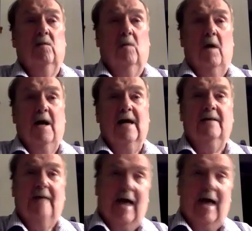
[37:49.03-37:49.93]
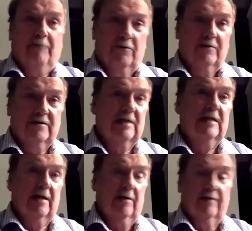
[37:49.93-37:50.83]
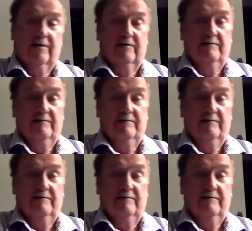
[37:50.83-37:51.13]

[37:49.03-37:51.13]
Why that person and not others?